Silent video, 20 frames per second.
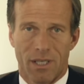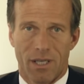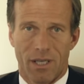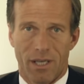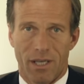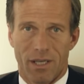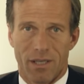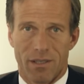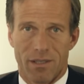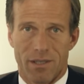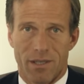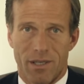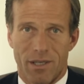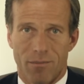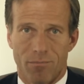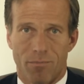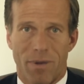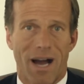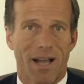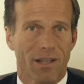
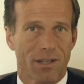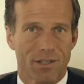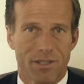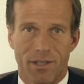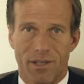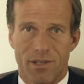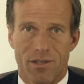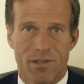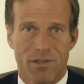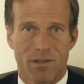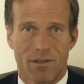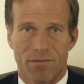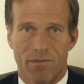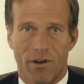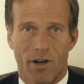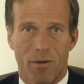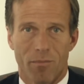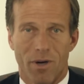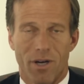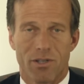and politics,
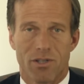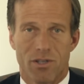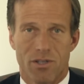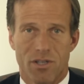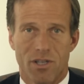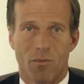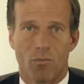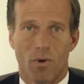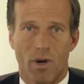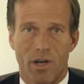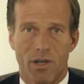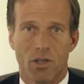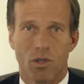very much is someone